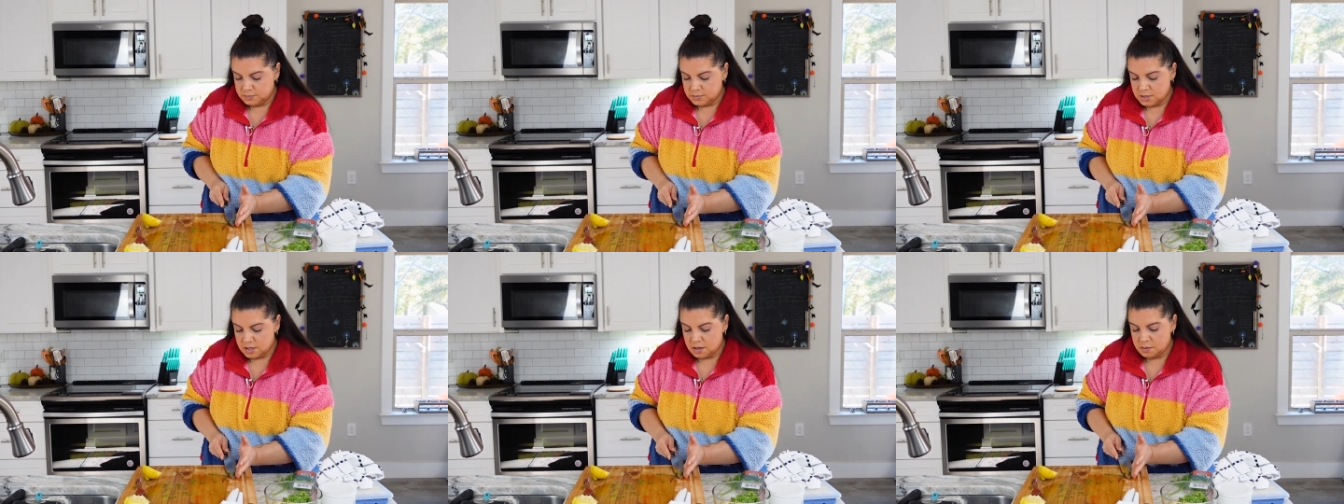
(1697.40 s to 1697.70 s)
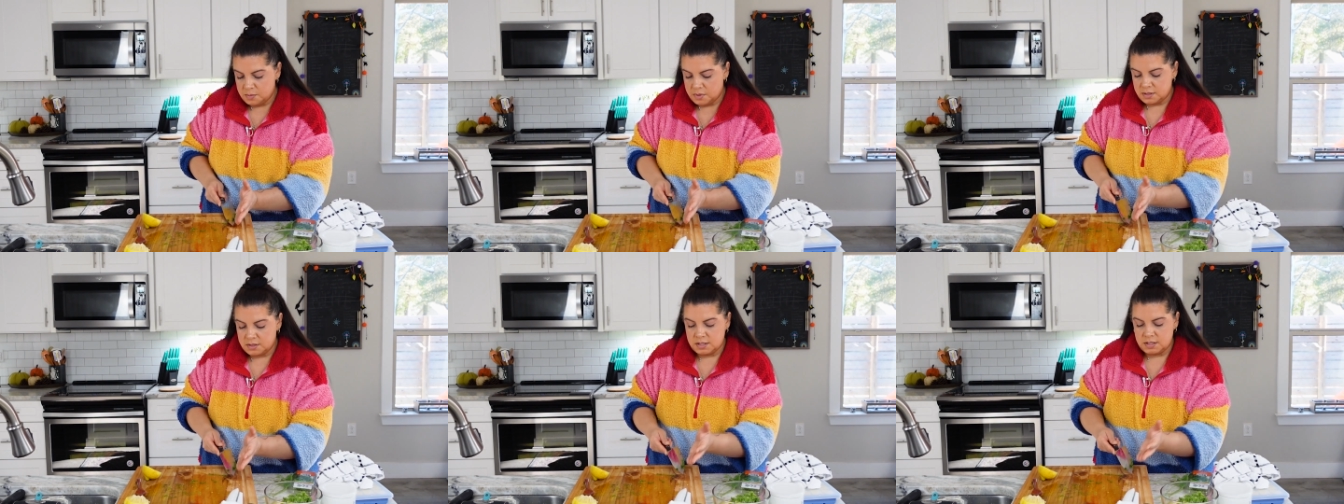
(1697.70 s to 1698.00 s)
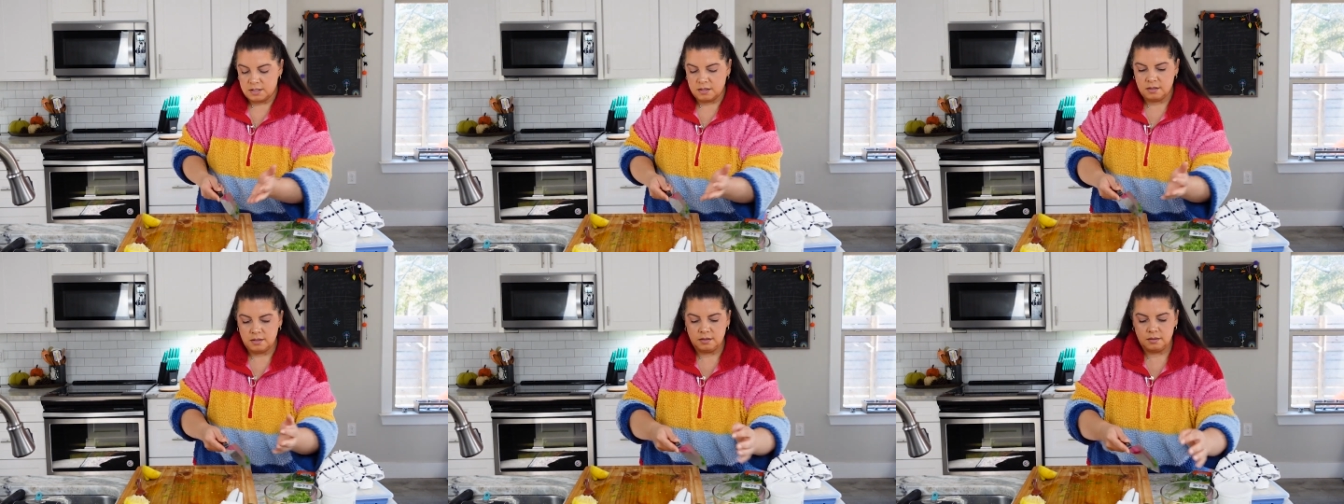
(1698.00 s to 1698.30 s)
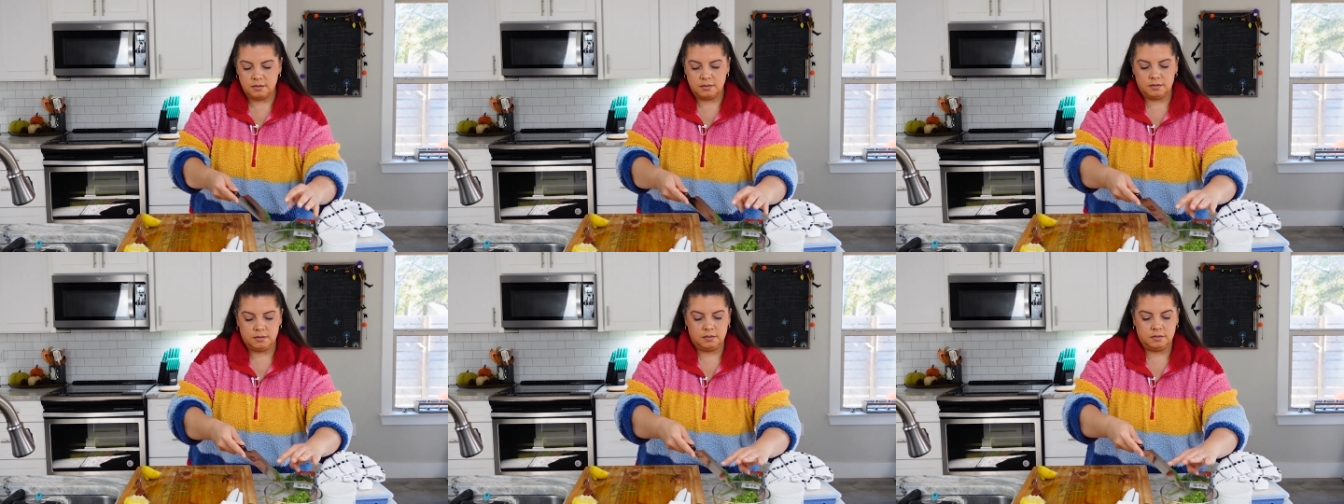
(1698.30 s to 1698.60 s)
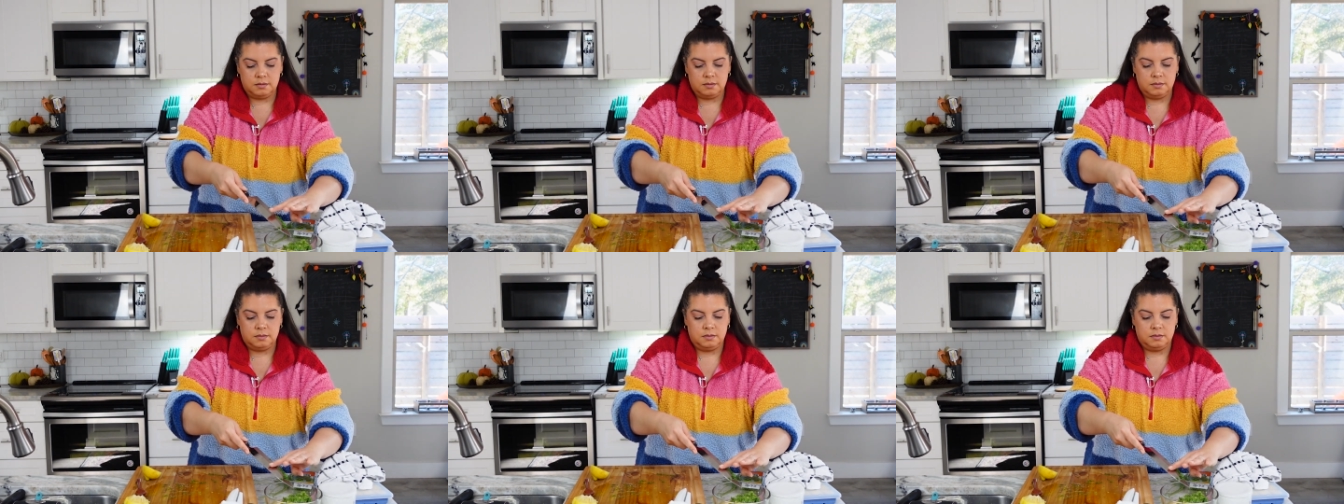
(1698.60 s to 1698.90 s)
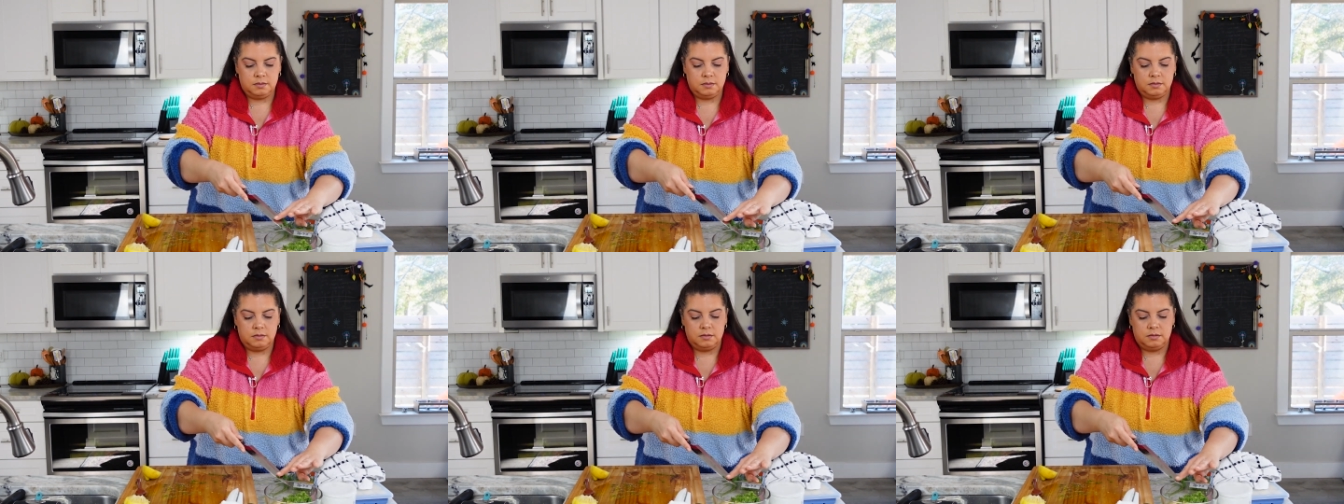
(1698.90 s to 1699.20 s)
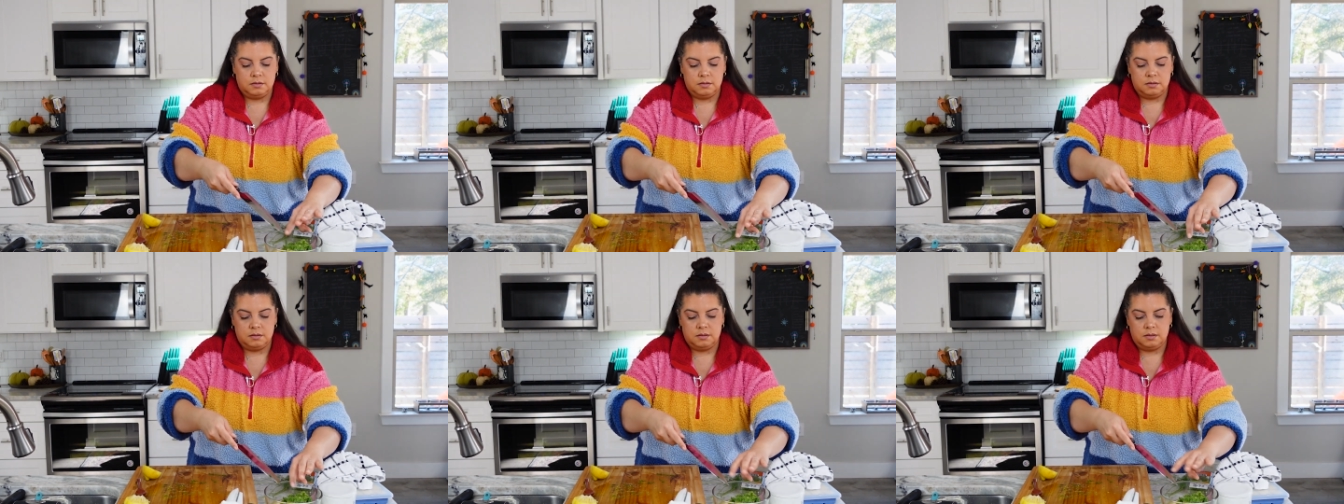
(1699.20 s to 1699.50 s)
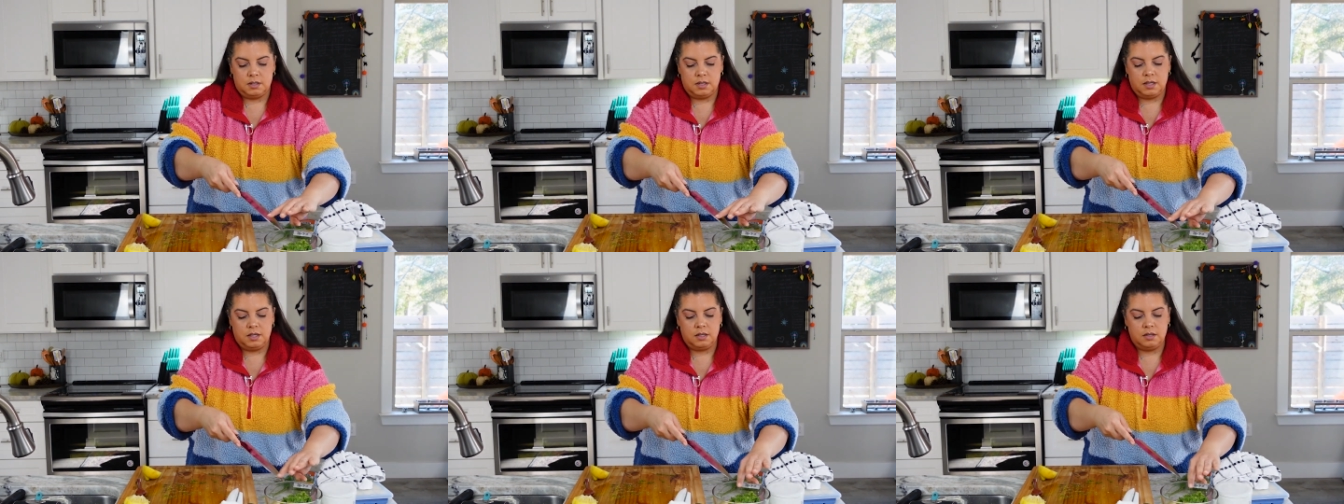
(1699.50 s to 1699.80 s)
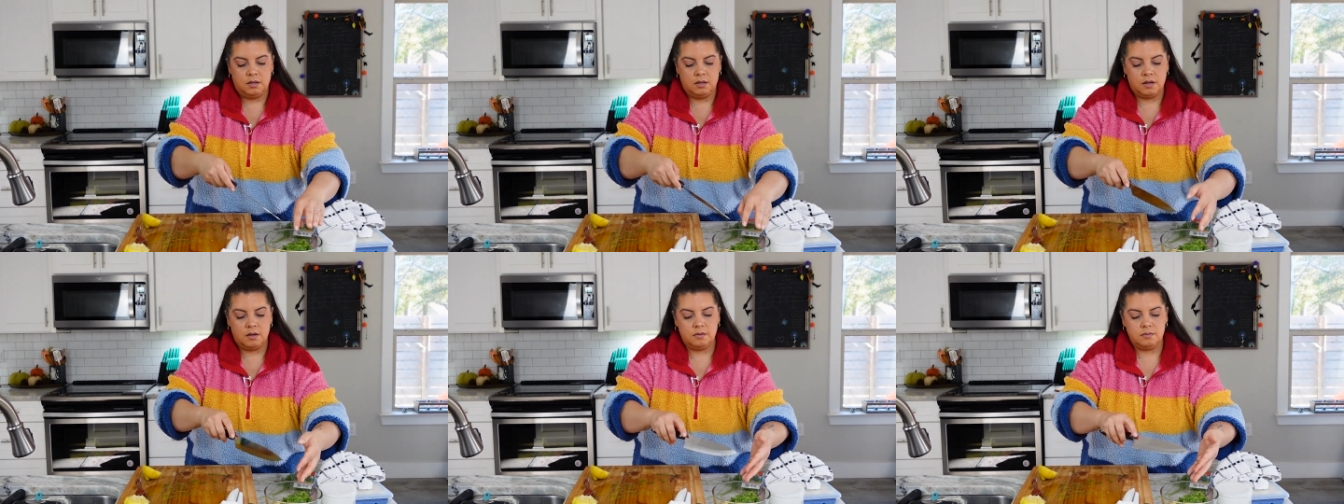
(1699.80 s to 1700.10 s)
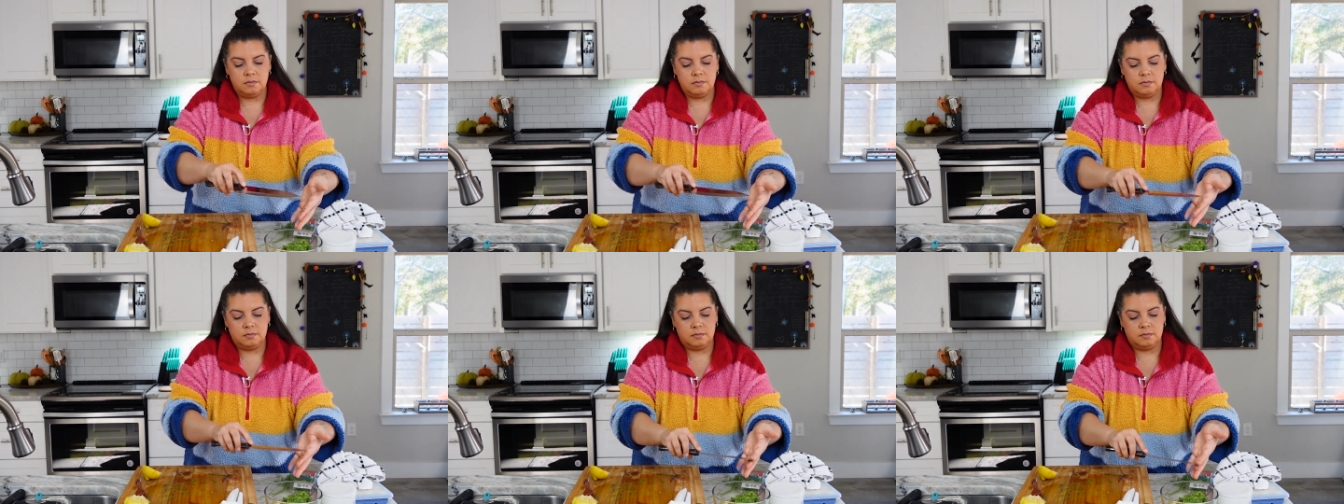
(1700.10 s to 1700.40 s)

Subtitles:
Come on, dill. In you go.